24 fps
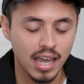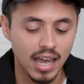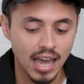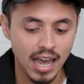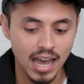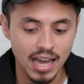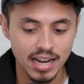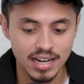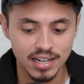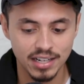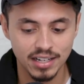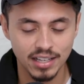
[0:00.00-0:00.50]

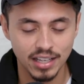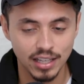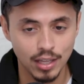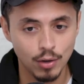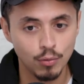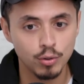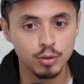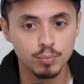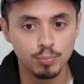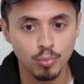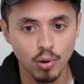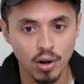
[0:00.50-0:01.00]
And it
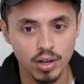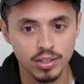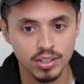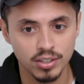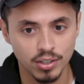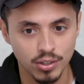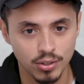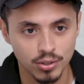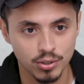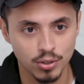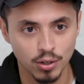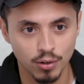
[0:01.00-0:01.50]
was brought
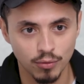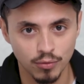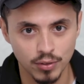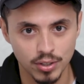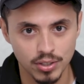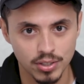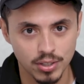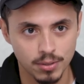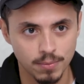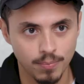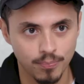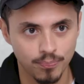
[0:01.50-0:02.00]
into the
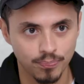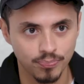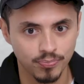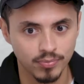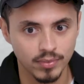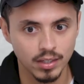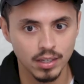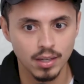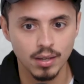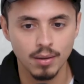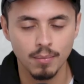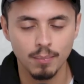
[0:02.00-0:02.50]
surface.
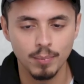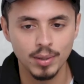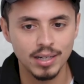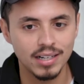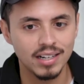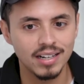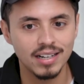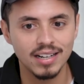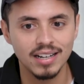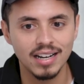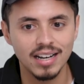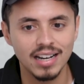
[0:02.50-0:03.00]

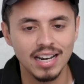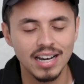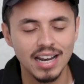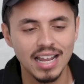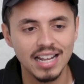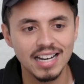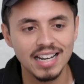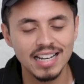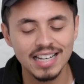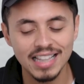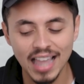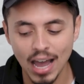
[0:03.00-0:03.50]
But
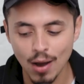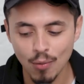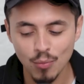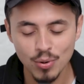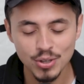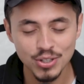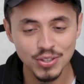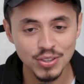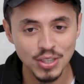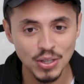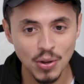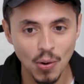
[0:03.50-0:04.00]
that
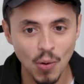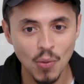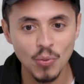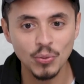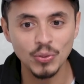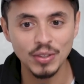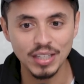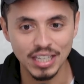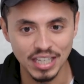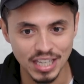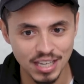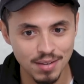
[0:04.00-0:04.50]
wasn't the
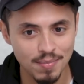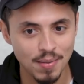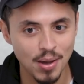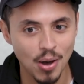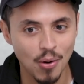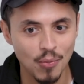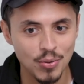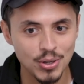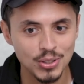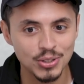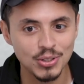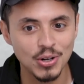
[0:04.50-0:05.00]
only
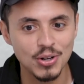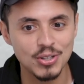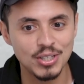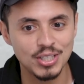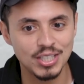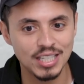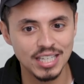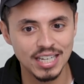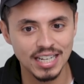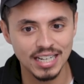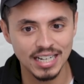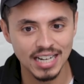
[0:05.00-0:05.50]
email. We start
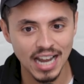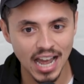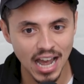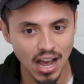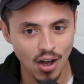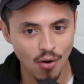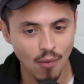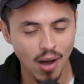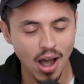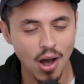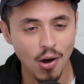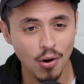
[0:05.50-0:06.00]
seeing
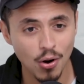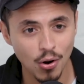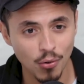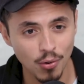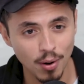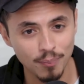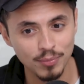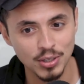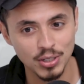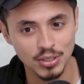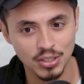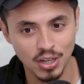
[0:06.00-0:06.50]
now how
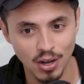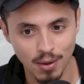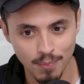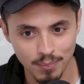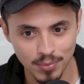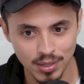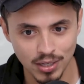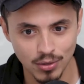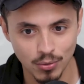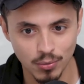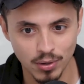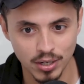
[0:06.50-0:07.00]
corrupt this
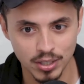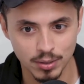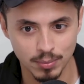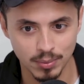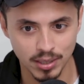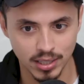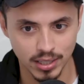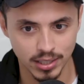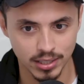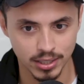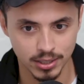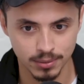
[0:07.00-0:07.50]
company was
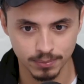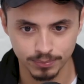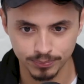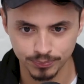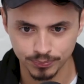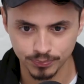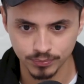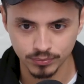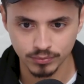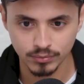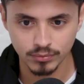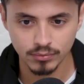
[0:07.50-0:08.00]
because
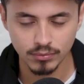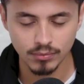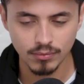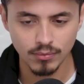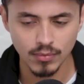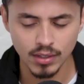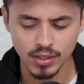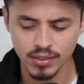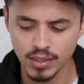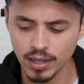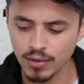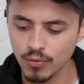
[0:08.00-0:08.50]

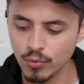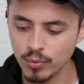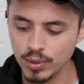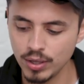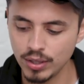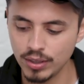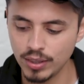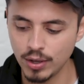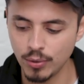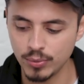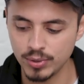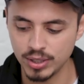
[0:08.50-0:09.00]
that
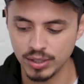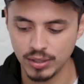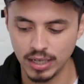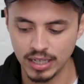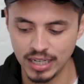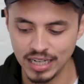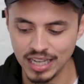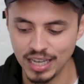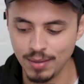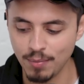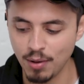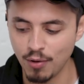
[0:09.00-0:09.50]
we, there was
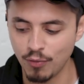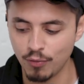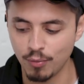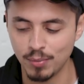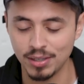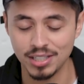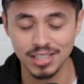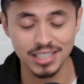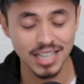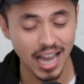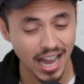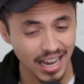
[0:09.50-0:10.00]
an email from
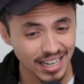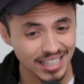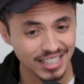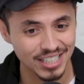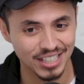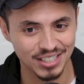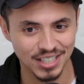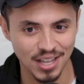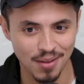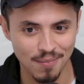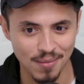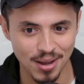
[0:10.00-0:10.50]
a
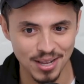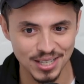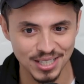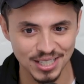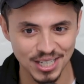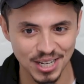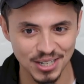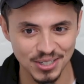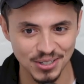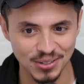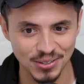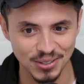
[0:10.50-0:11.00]
scientist at
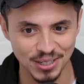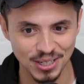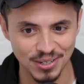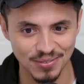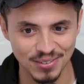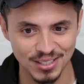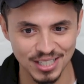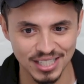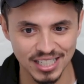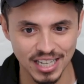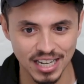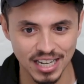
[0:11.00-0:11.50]
Monsanto that even